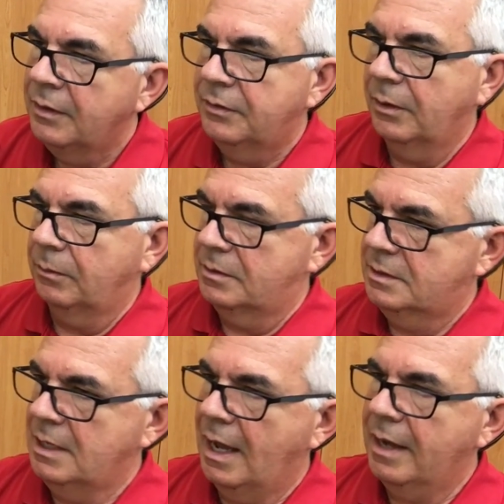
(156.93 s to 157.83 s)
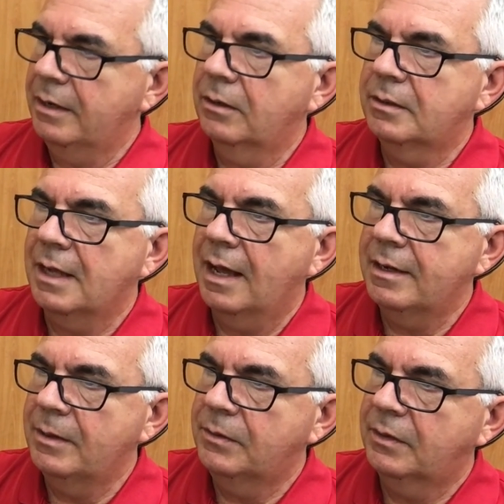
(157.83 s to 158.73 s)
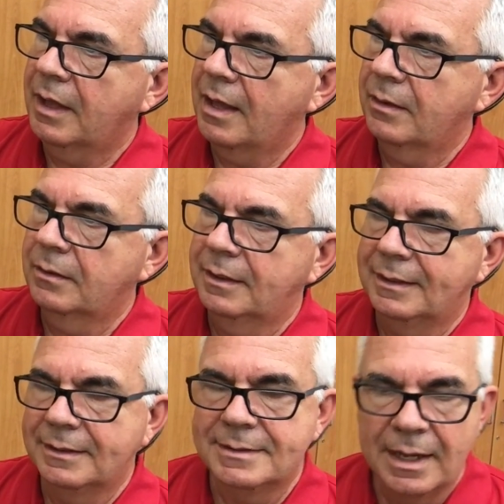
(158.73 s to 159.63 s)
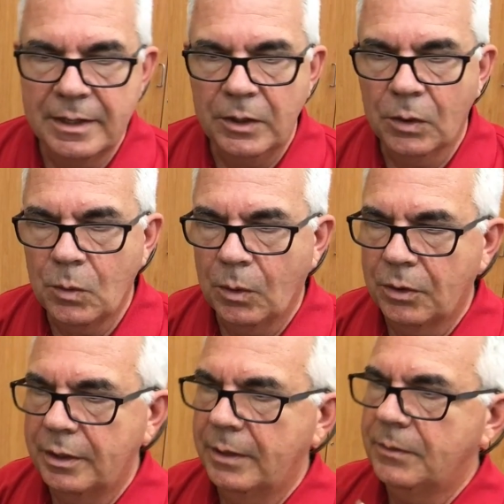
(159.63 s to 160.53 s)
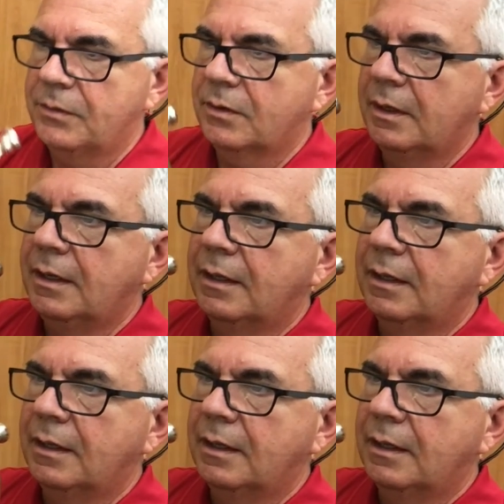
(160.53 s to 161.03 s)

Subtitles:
So tie your tied notes together and tongue your quarter notes.